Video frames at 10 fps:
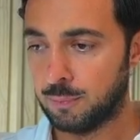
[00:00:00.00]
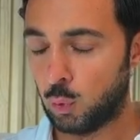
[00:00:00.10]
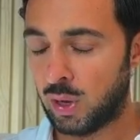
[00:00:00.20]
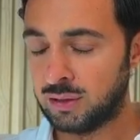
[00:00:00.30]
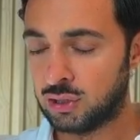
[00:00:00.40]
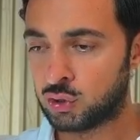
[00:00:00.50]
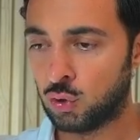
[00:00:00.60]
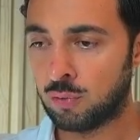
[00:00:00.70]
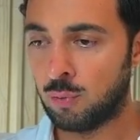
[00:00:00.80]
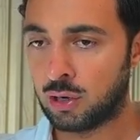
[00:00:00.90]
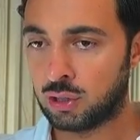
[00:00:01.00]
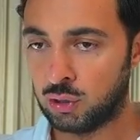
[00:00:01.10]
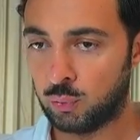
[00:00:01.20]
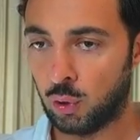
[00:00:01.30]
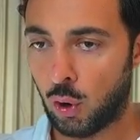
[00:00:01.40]
the stock
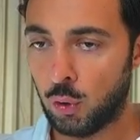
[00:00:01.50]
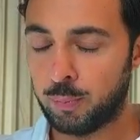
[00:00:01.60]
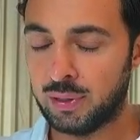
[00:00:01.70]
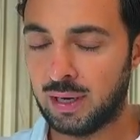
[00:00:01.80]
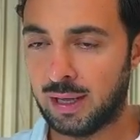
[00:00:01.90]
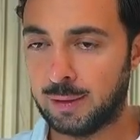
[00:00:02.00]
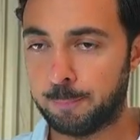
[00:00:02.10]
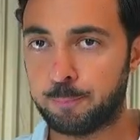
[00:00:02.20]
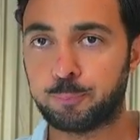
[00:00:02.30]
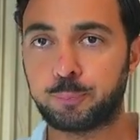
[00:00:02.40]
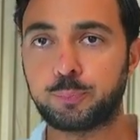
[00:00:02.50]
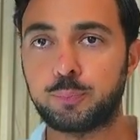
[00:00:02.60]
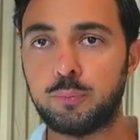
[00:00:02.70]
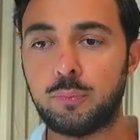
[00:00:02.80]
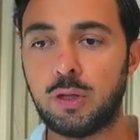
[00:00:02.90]
market will open and
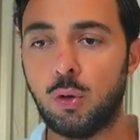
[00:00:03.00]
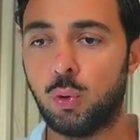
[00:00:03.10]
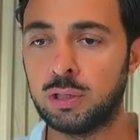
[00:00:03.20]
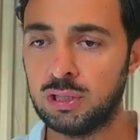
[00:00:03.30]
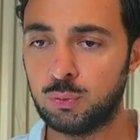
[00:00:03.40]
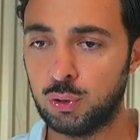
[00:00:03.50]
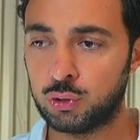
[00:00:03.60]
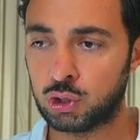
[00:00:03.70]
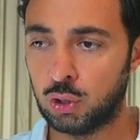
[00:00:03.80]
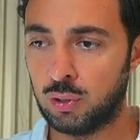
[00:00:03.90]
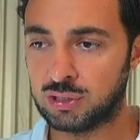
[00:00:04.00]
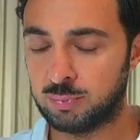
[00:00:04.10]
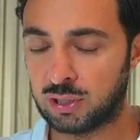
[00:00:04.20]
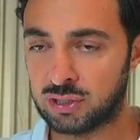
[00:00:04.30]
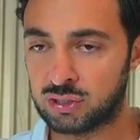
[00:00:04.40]
what it will show us.
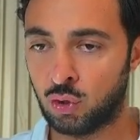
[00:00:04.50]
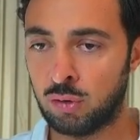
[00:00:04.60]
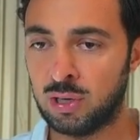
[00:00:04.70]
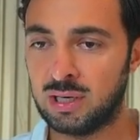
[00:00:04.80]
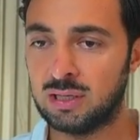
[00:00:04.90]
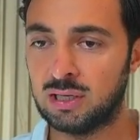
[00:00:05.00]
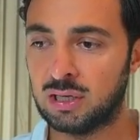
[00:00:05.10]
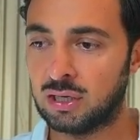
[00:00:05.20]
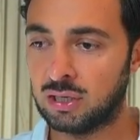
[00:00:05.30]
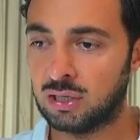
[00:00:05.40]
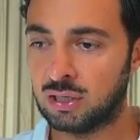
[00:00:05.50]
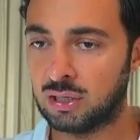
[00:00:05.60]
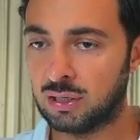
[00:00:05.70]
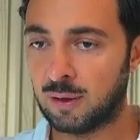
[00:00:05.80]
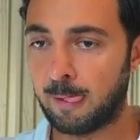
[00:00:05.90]
Because normally
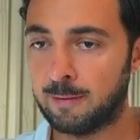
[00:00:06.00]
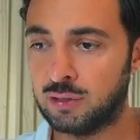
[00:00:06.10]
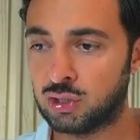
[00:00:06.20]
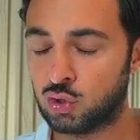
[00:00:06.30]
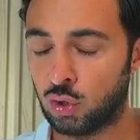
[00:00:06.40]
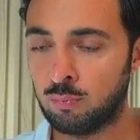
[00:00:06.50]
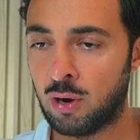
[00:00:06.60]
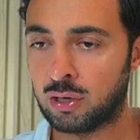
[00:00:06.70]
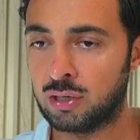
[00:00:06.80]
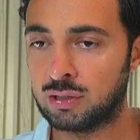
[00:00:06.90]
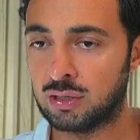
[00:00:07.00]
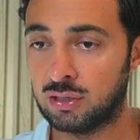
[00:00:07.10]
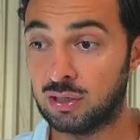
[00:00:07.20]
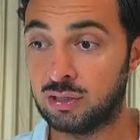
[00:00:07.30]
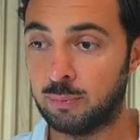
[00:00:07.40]
the stock market,
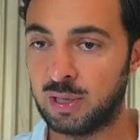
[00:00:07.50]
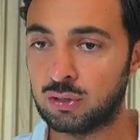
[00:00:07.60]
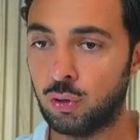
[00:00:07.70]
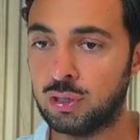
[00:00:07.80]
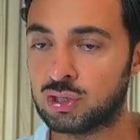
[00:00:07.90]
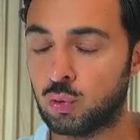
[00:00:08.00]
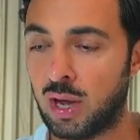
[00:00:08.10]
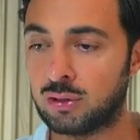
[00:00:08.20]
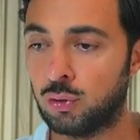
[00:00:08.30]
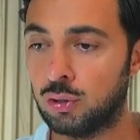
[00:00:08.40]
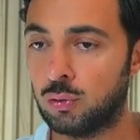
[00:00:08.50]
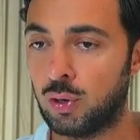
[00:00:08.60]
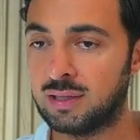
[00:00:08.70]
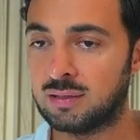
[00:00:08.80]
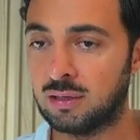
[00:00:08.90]
the Bitcoin is quite
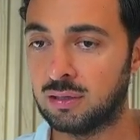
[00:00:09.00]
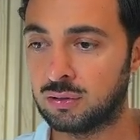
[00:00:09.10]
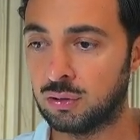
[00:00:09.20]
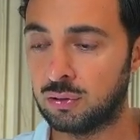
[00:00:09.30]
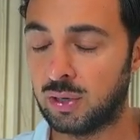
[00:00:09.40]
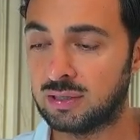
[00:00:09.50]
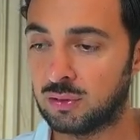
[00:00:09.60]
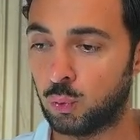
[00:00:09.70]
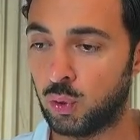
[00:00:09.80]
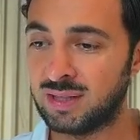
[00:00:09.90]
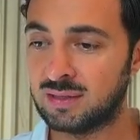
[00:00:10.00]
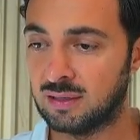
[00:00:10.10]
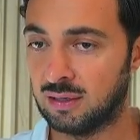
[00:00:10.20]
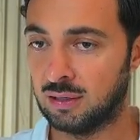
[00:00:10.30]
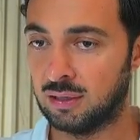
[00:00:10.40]
correlated with
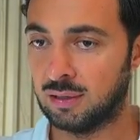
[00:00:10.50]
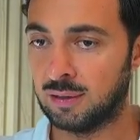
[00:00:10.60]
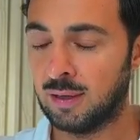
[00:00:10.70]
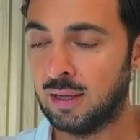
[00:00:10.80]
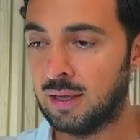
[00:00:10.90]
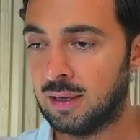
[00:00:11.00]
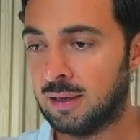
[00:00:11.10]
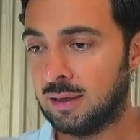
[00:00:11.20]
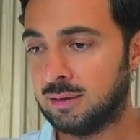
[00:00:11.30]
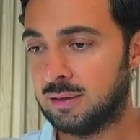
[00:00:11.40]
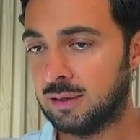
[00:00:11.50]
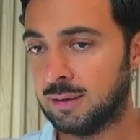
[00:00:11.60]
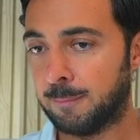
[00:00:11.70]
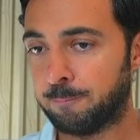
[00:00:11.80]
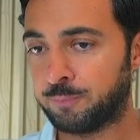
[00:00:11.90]
the
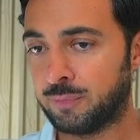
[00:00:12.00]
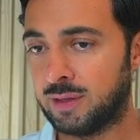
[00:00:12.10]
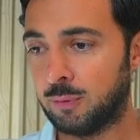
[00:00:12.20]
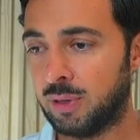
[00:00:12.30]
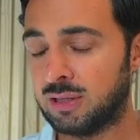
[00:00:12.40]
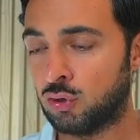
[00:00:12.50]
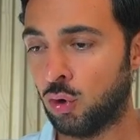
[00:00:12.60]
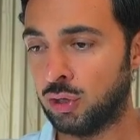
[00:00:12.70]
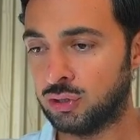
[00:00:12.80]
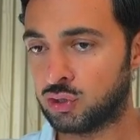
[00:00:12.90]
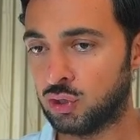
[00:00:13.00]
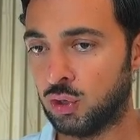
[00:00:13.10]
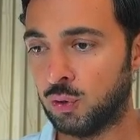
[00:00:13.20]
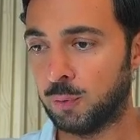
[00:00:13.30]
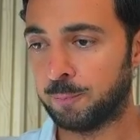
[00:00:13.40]
Bitcoin. So